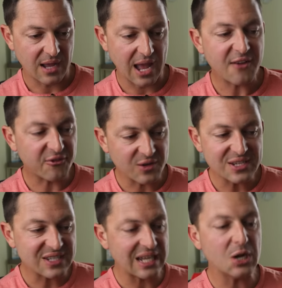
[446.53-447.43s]
Every
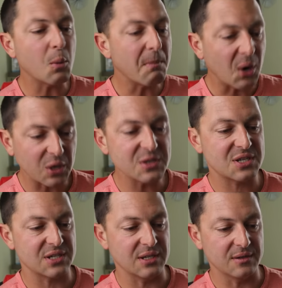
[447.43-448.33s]
single
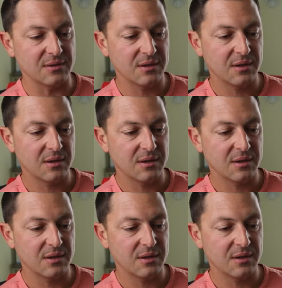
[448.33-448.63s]
person